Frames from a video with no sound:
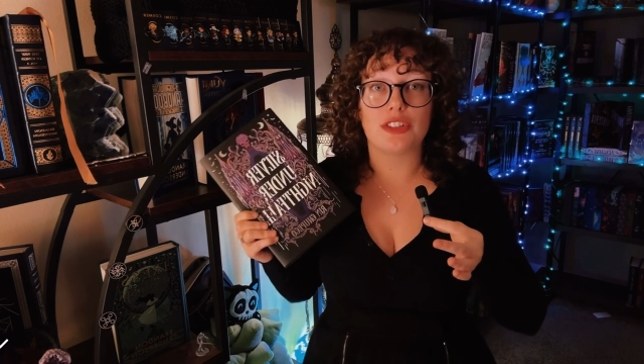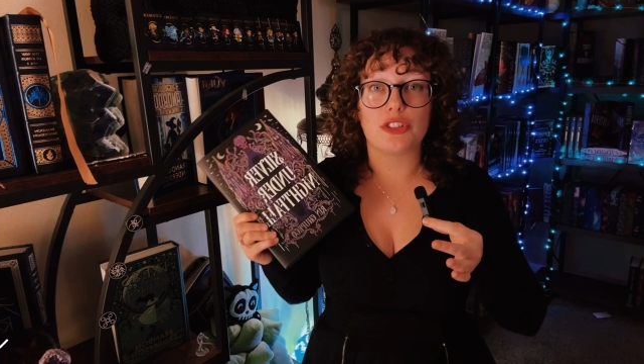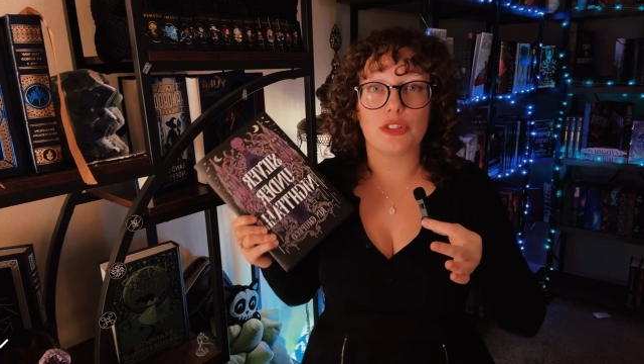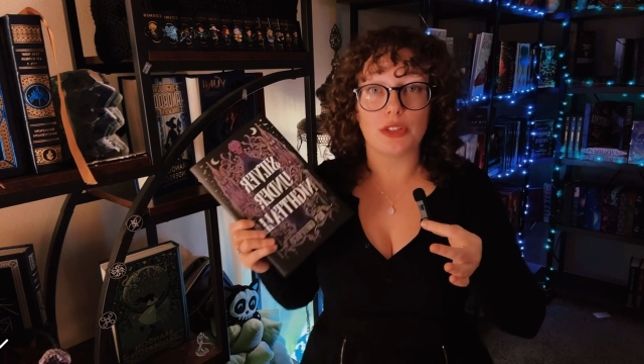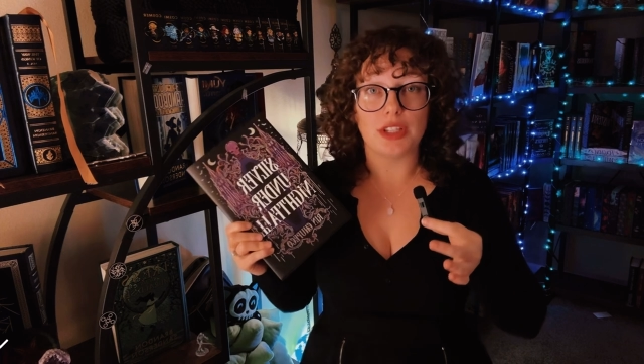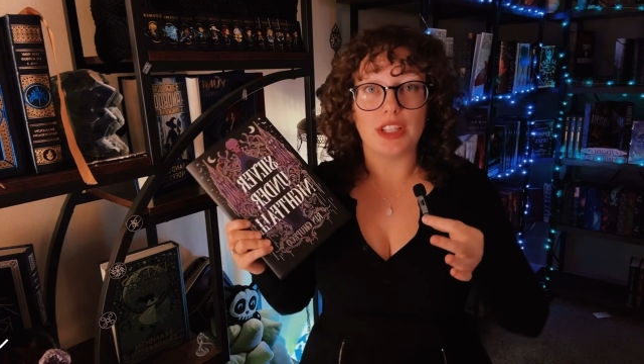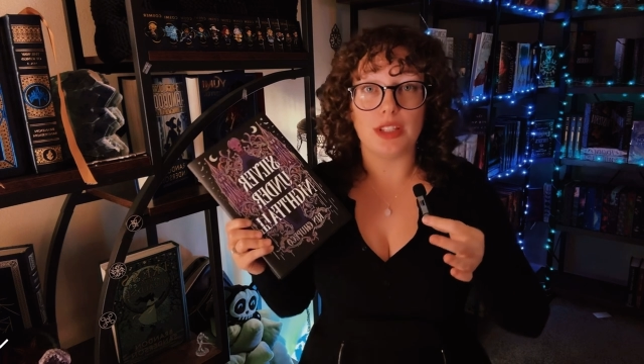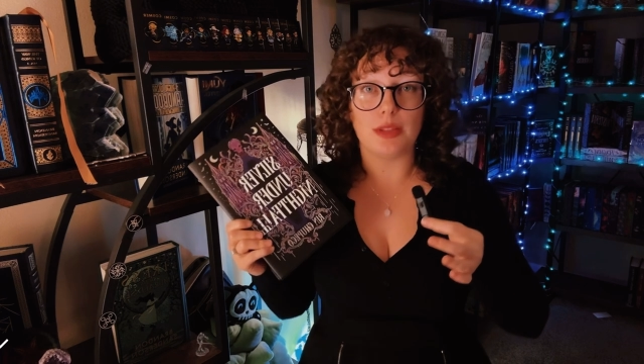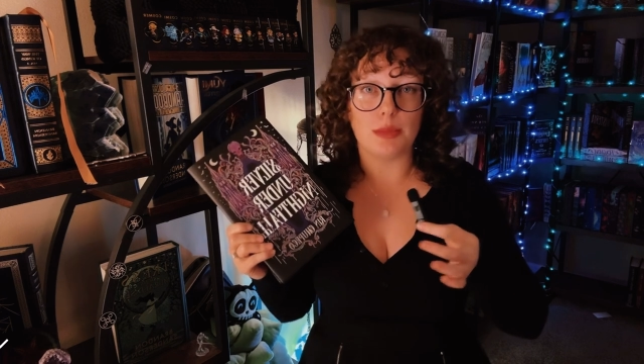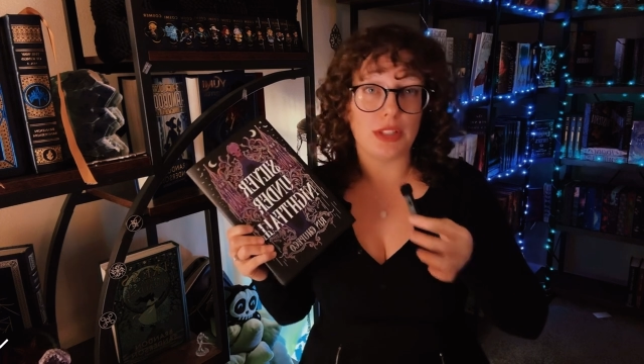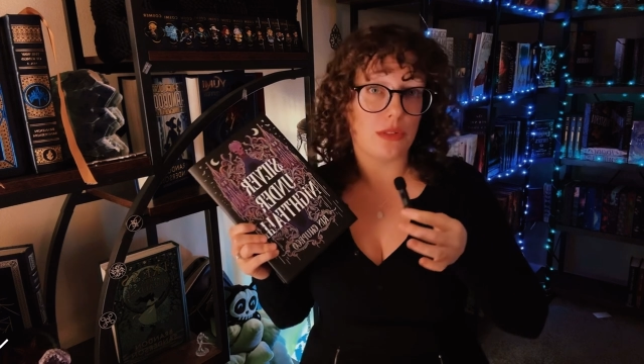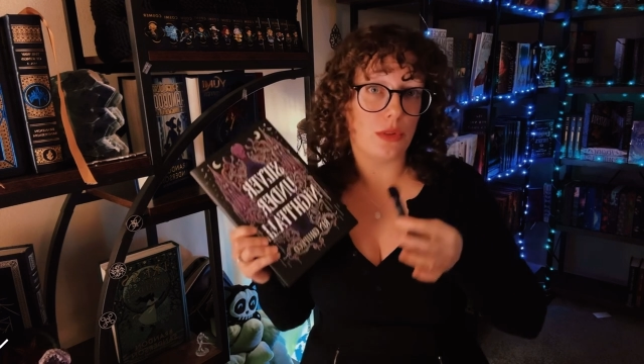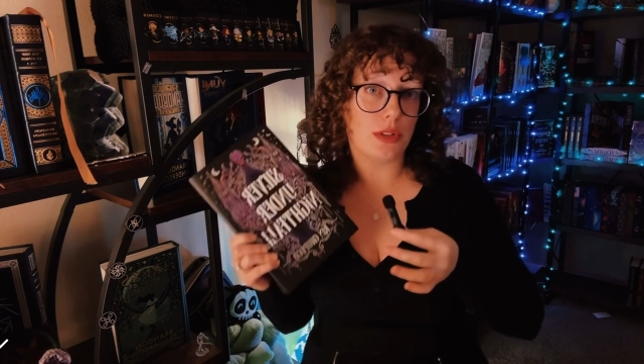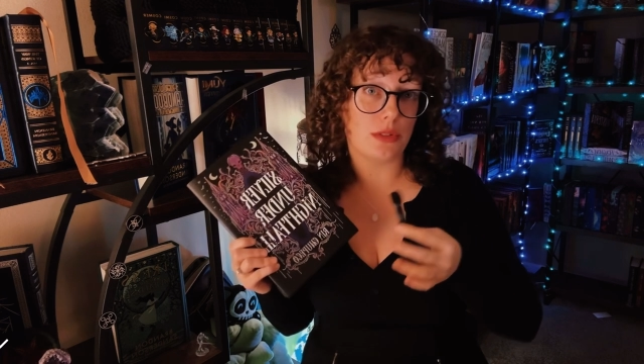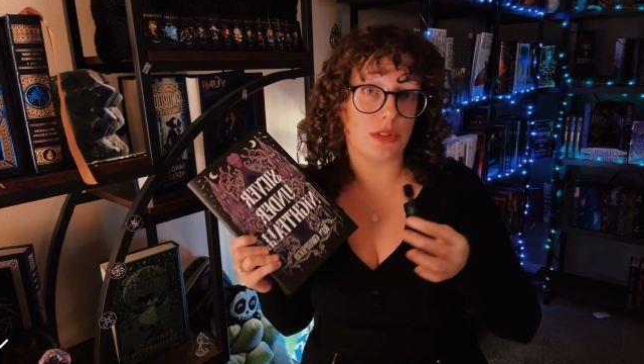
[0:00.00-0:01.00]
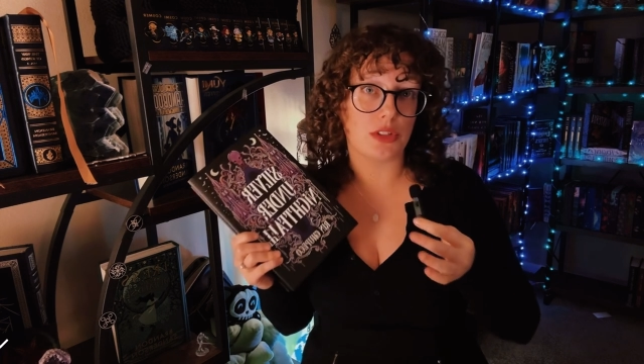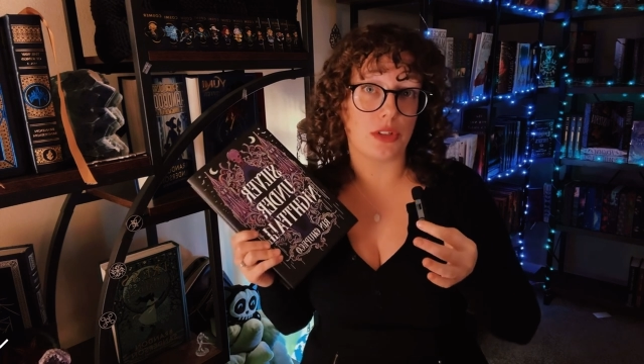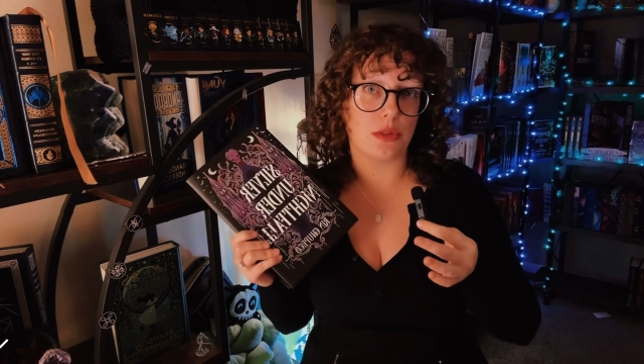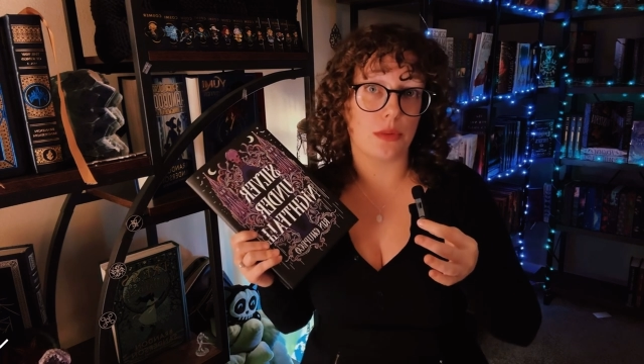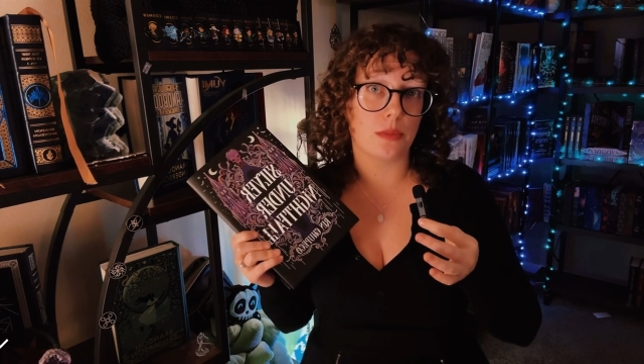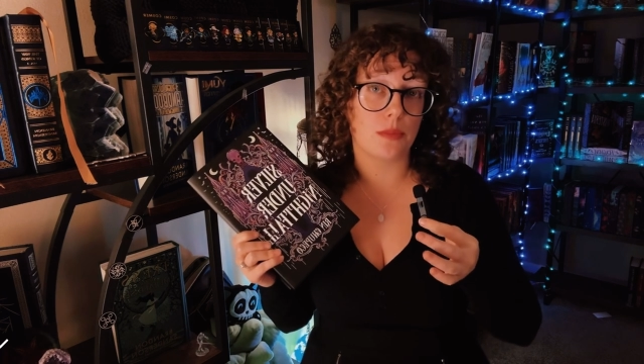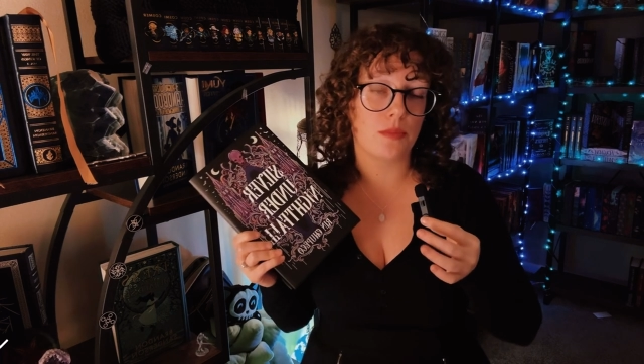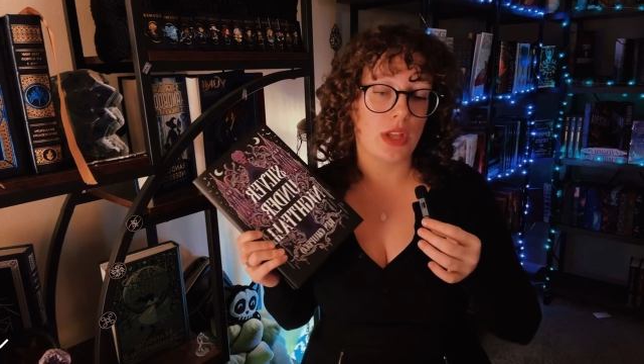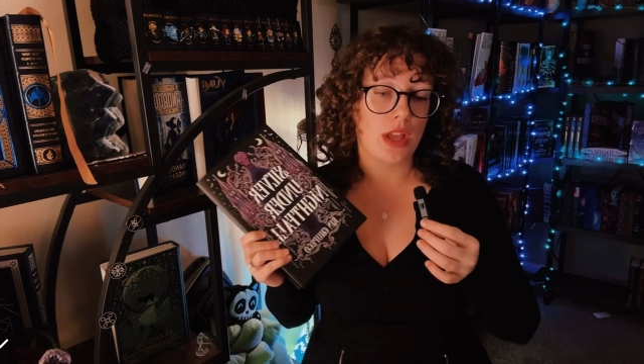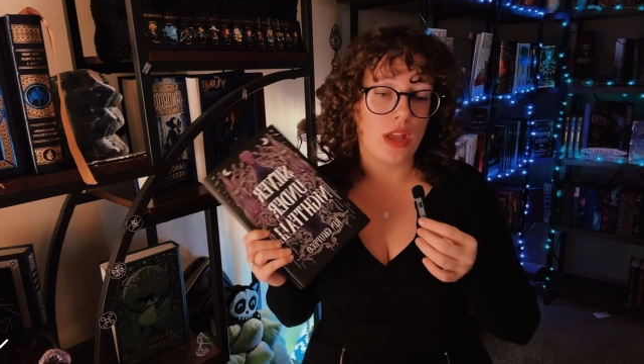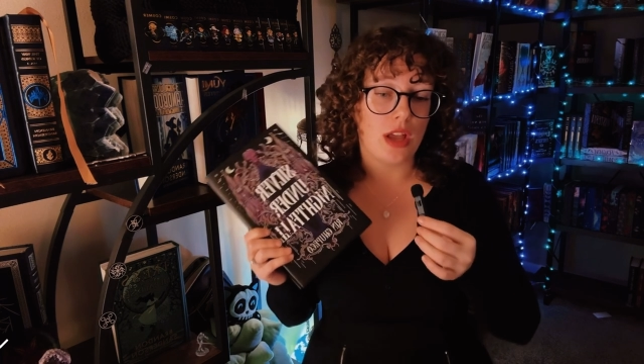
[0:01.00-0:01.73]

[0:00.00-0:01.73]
should he be loyal to.